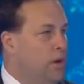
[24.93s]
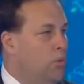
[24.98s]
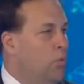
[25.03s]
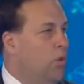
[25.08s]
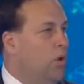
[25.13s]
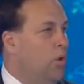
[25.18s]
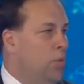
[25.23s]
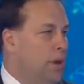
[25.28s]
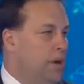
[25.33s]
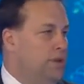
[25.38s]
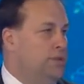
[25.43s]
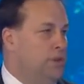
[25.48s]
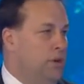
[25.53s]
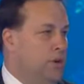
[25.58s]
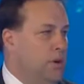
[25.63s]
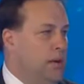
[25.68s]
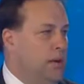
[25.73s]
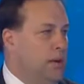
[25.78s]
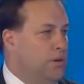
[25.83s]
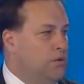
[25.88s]
What we're
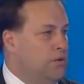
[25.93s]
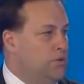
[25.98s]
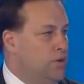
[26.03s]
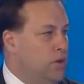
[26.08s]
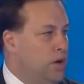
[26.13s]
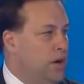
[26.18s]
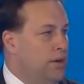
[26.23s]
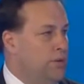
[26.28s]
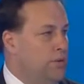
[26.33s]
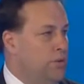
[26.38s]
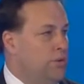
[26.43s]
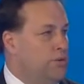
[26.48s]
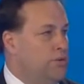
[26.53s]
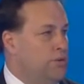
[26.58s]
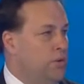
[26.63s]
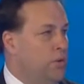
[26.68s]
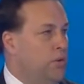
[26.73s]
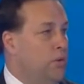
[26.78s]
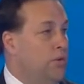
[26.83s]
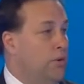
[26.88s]
doing is trying to
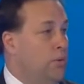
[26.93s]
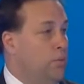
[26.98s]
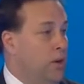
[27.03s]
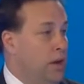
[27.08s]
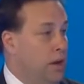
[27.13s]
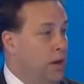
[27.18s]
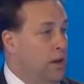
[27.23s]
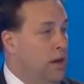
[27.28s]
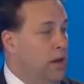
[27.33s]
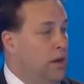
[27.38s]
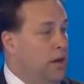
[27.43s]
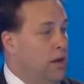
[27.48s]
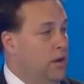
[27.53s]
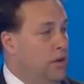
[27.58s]
ensure that we